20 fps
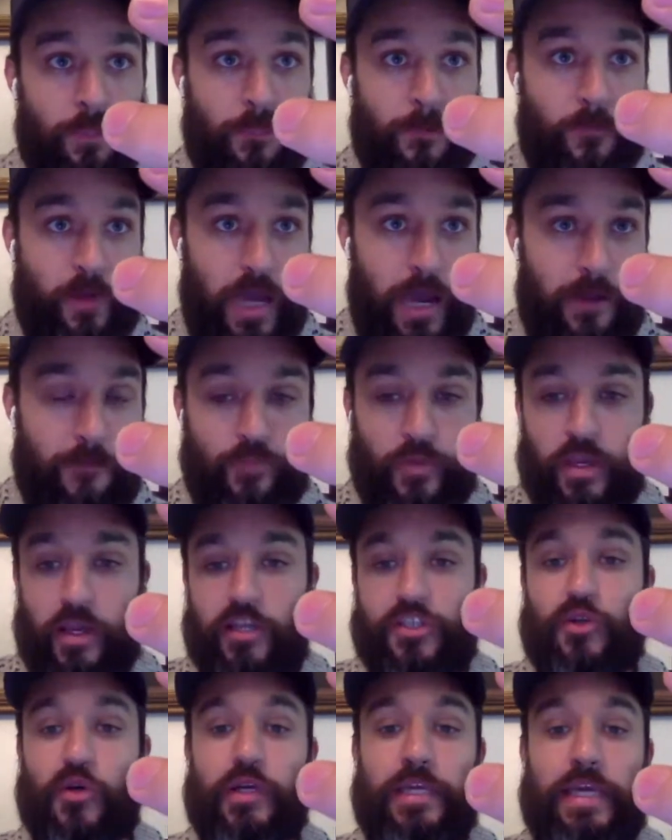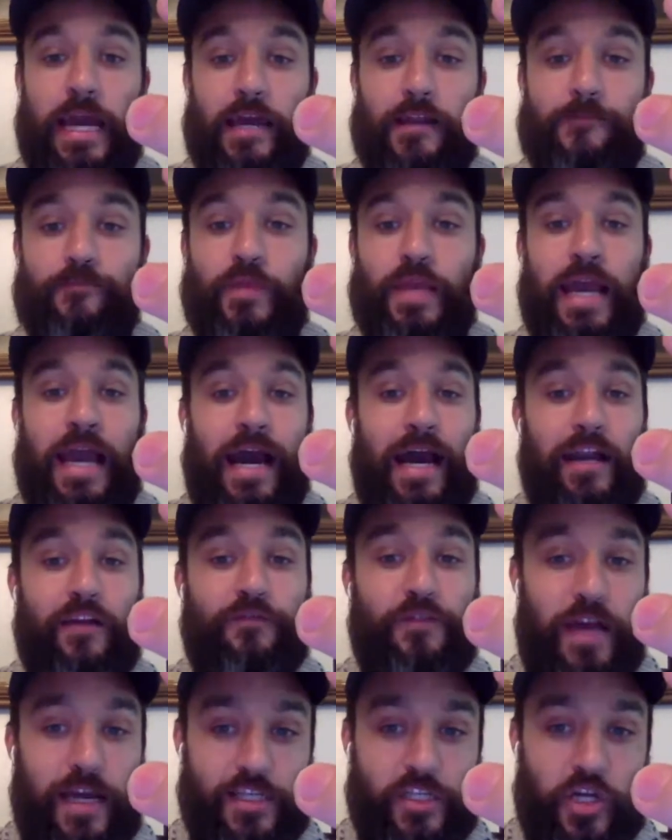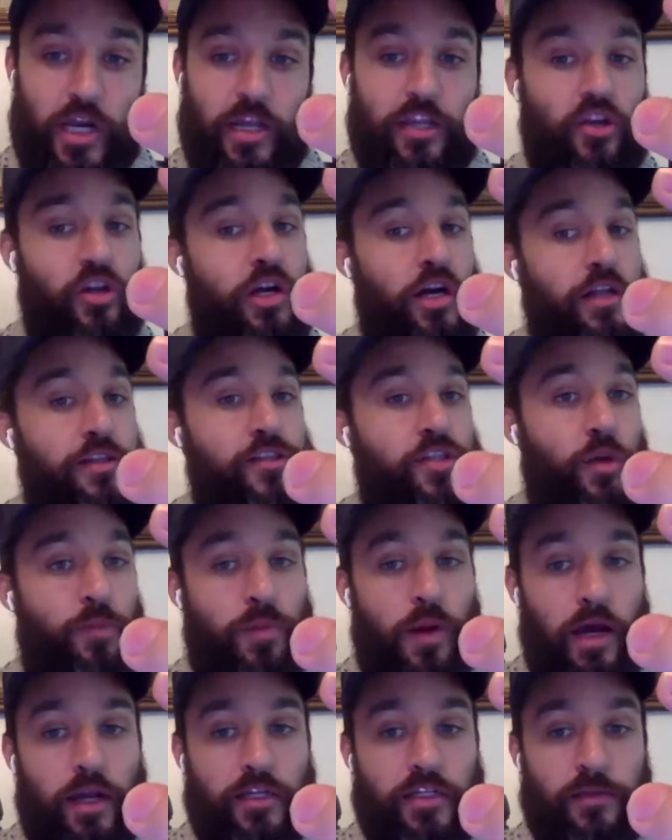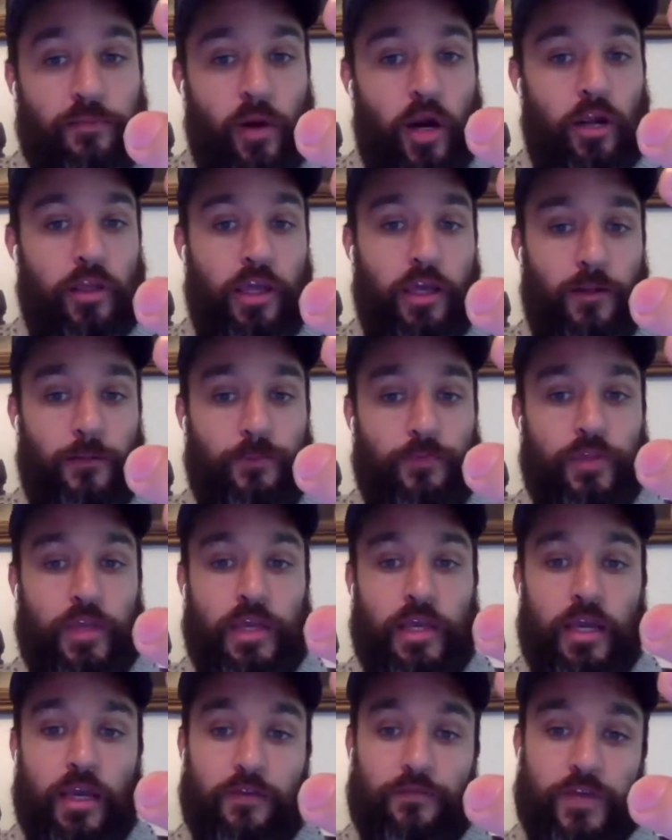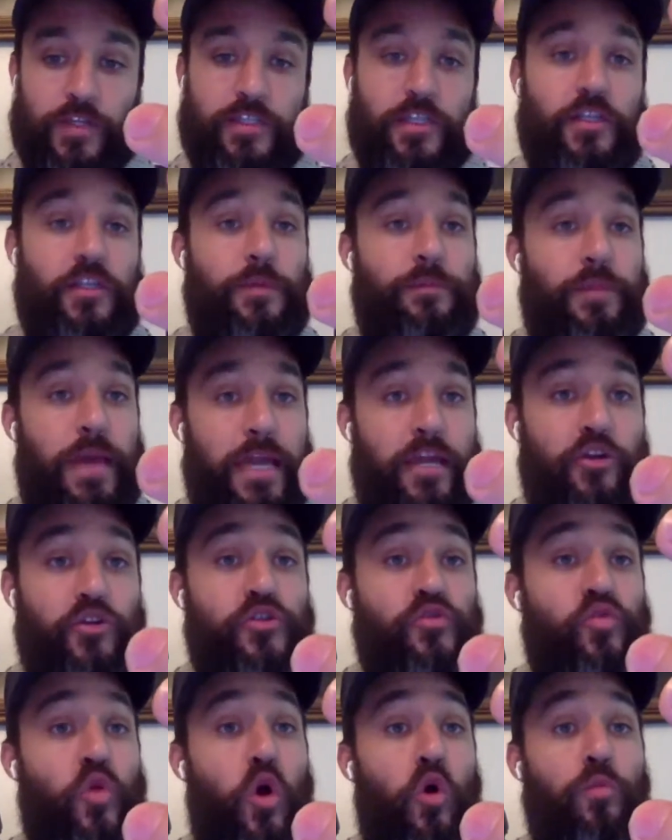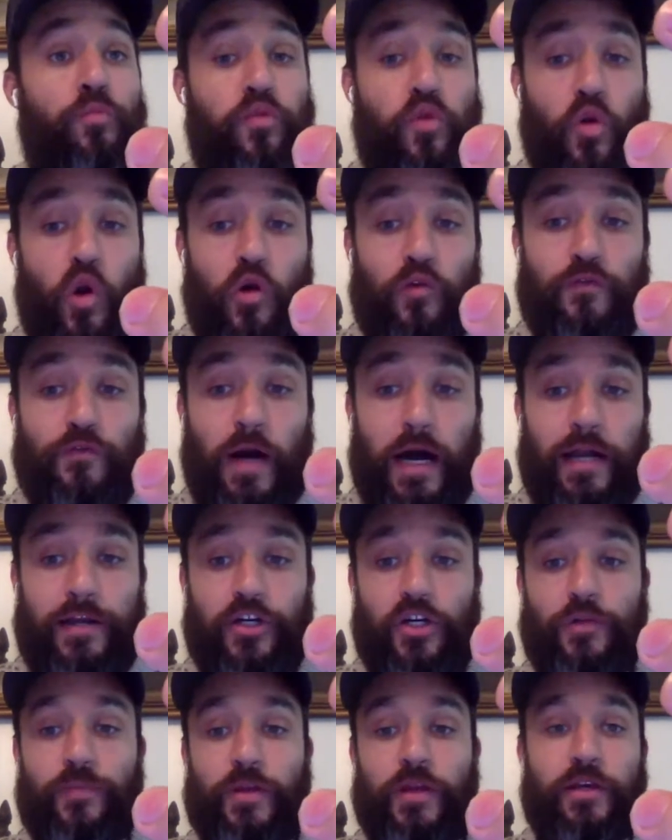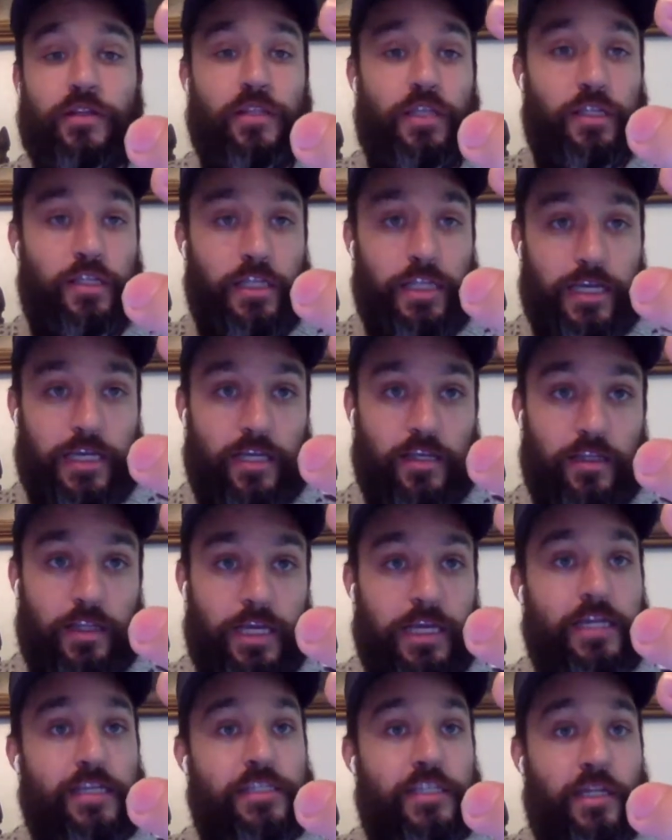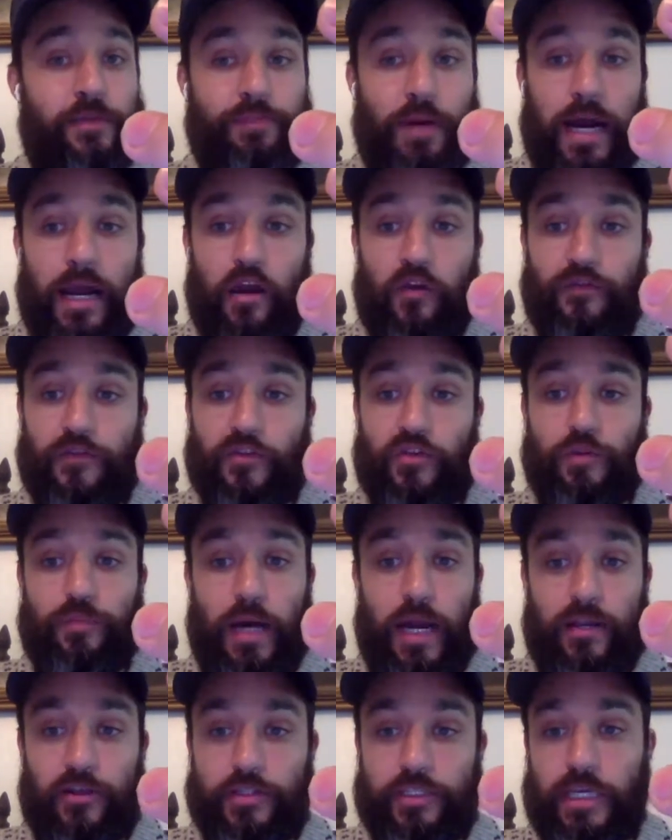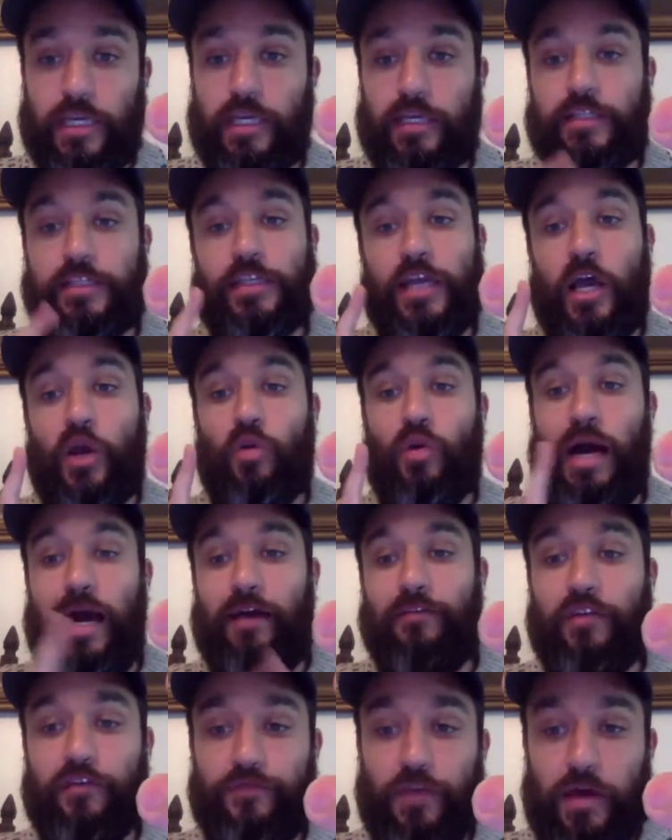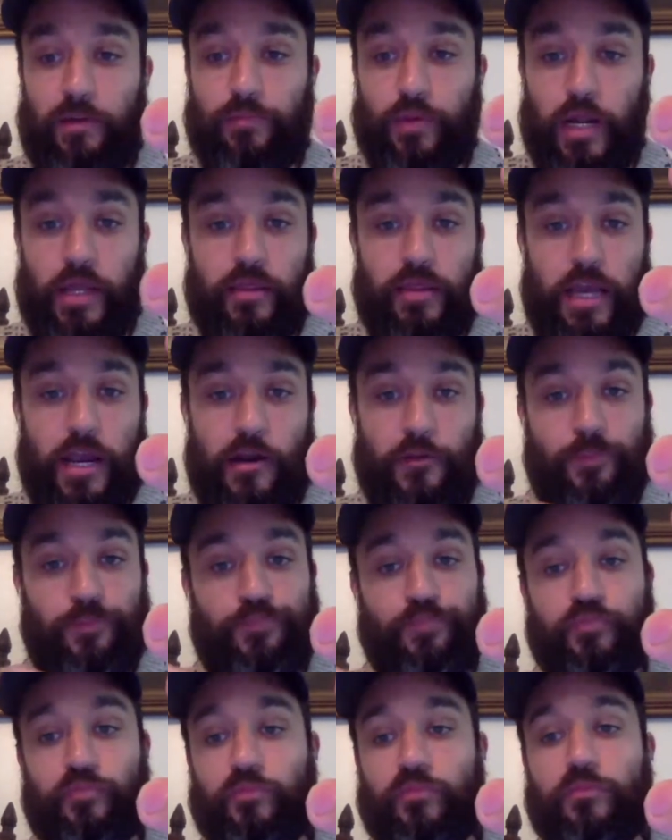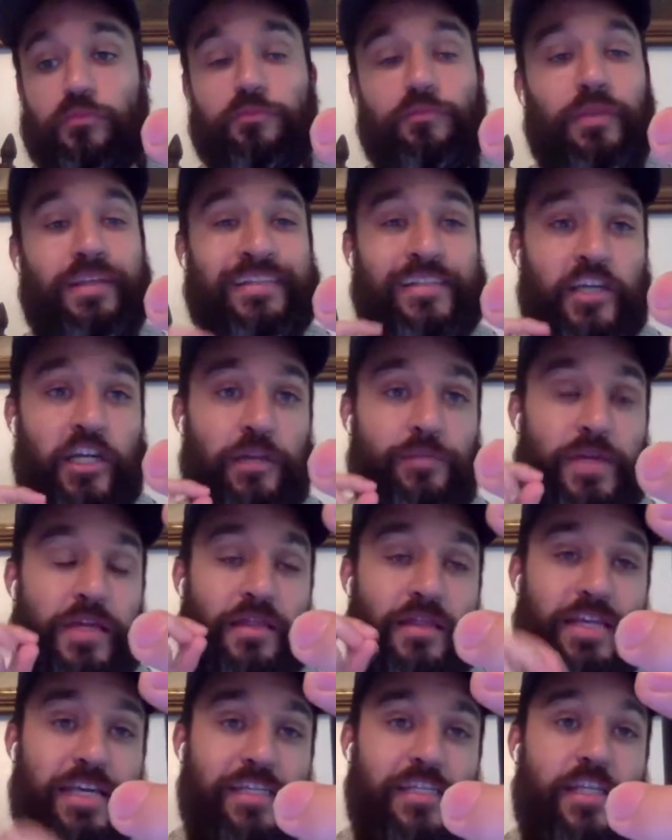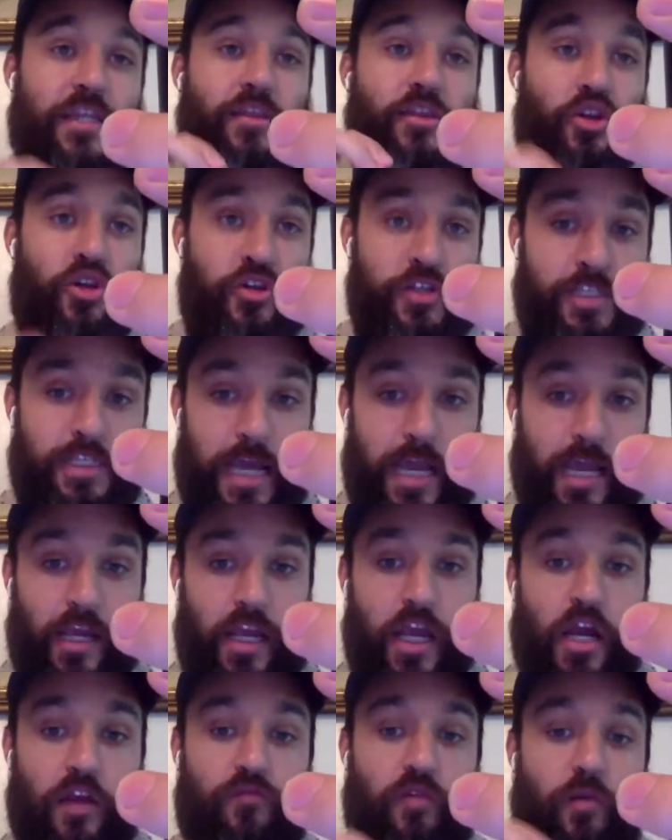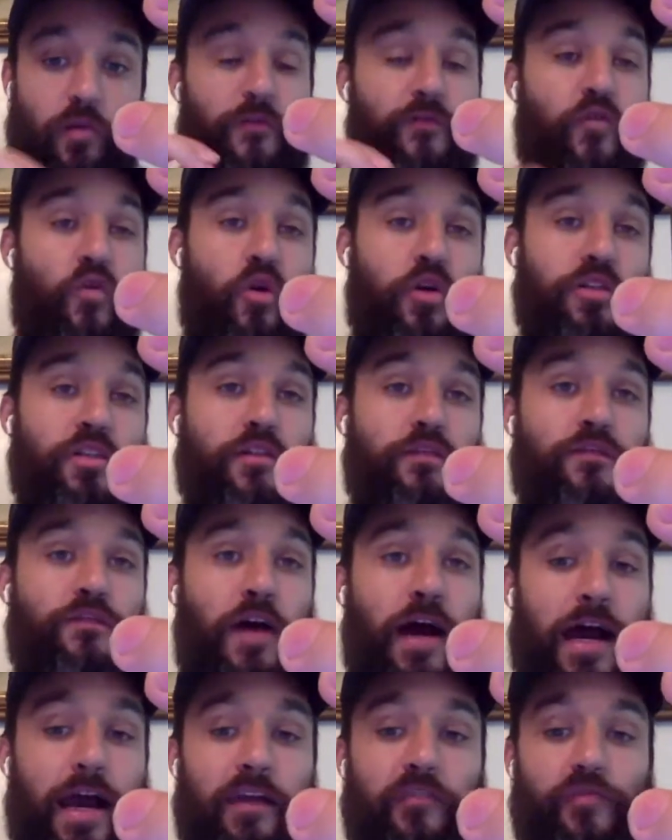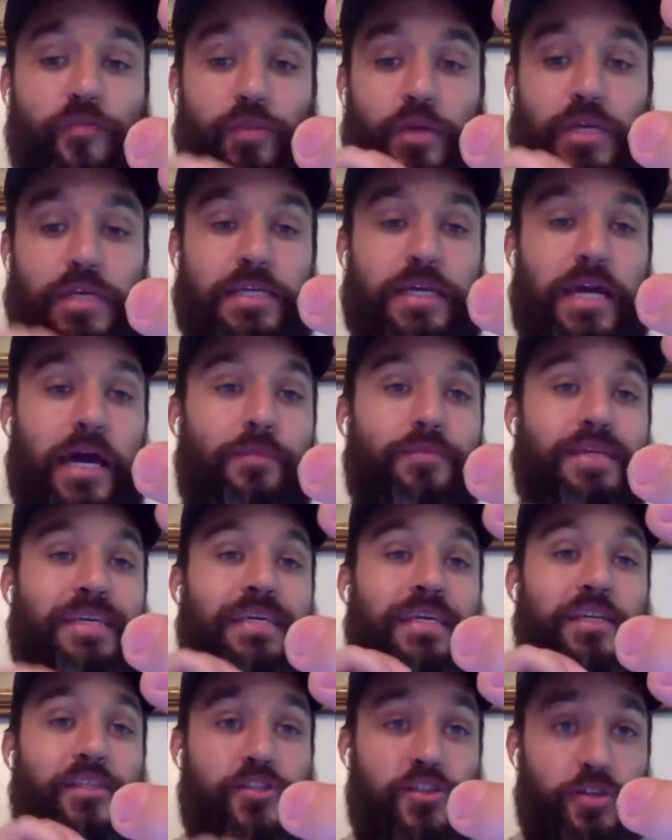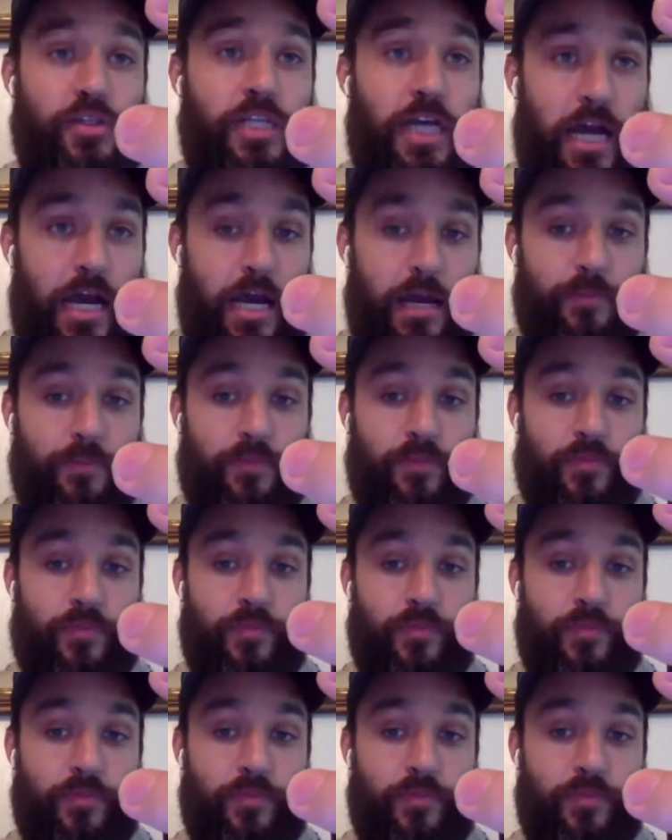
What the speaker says: Okay. So again, how to fast track your cut and sew product to market. Visit the Makers Row profile. The link is in the bio for you to buy your tickets. We'll have an event right there. It's going to be this Thursday from 4 to 5 p.m. Eastern time.